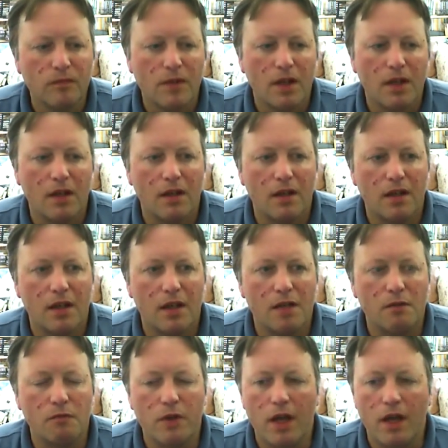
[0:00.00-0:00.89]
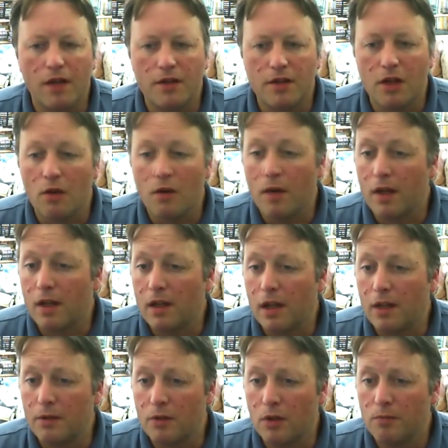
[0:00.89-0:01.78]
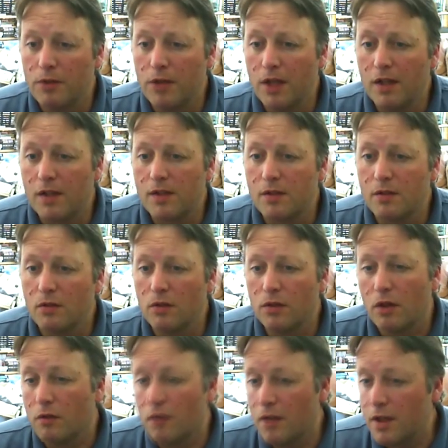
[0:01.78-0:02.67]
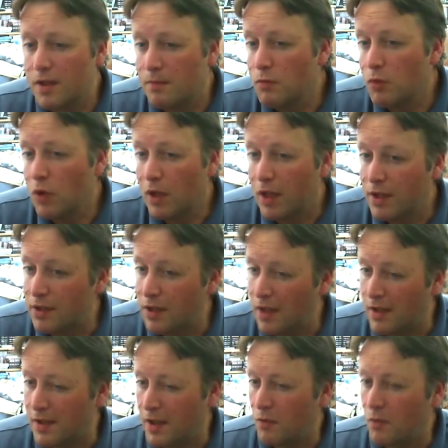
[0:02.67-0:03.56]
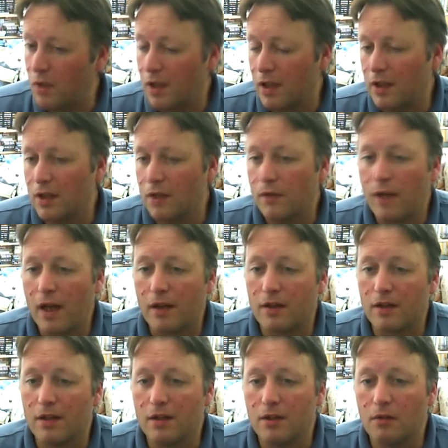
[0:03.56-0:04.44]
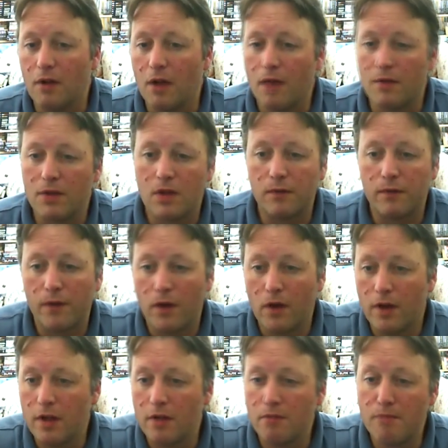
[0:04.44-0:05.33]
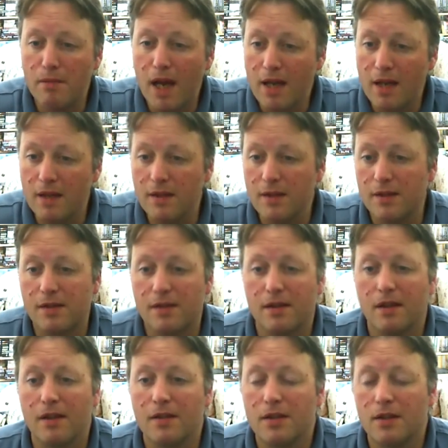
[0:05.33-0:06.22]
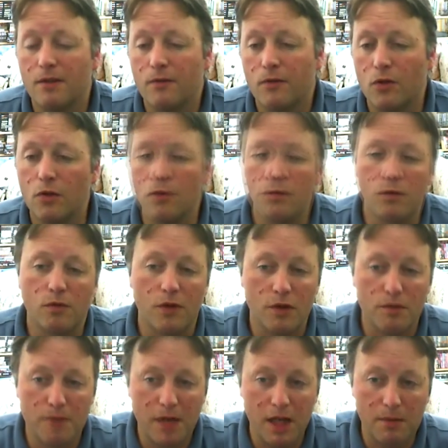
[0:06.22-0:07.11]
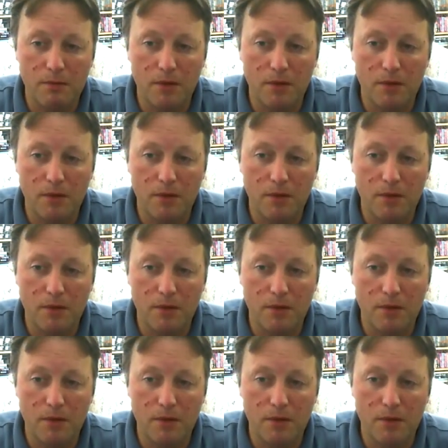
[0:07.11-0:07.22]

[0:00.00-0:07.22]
where you have to go around and collect objects, although it's more like Jet Set Willy in the fact that you have a defined maze and set of rooms, whereas Manic